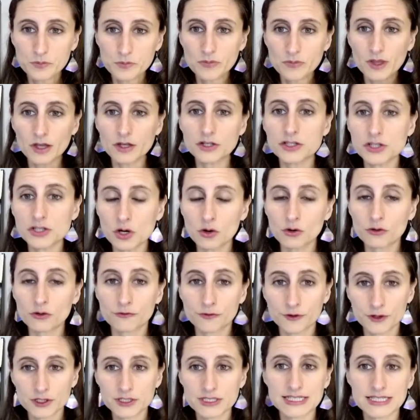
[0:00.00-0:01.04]
So
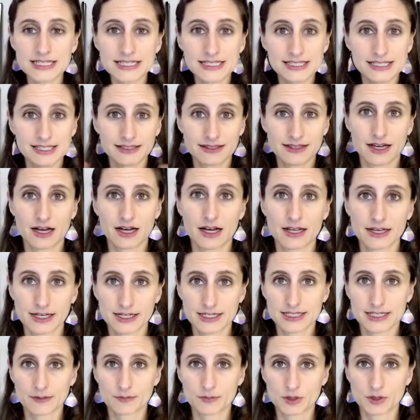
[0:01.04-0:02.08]
first is the
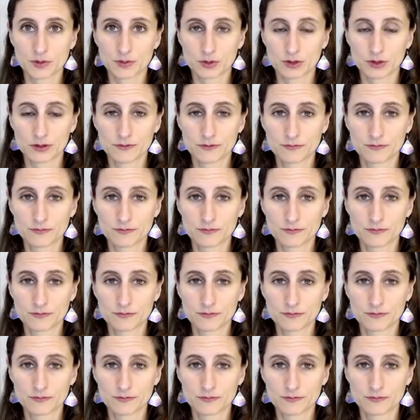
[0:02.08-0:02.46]
unacceptable